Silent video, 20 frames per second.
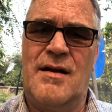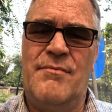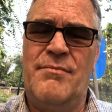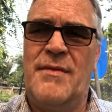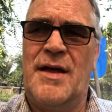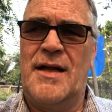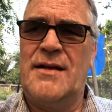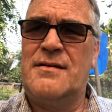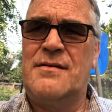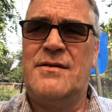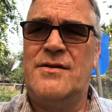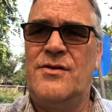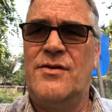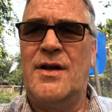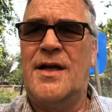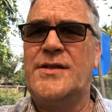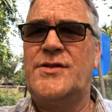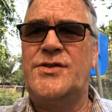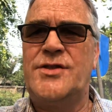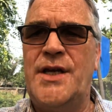not. You're
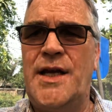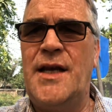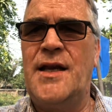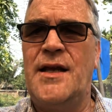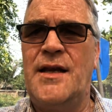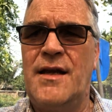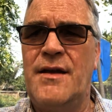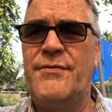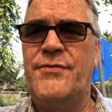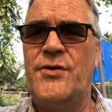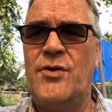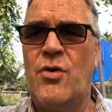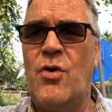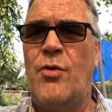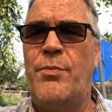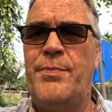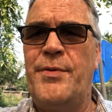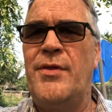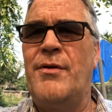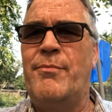not cheating if you
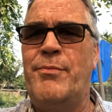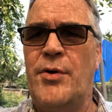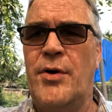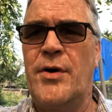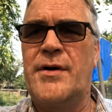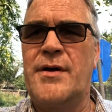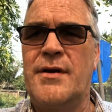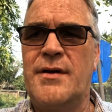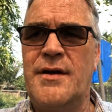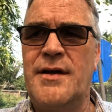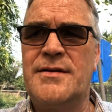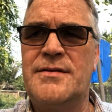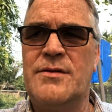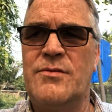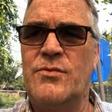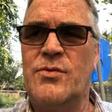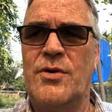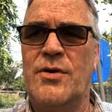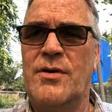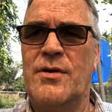open the book, as it
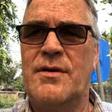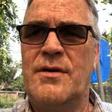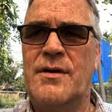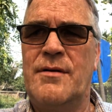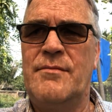were.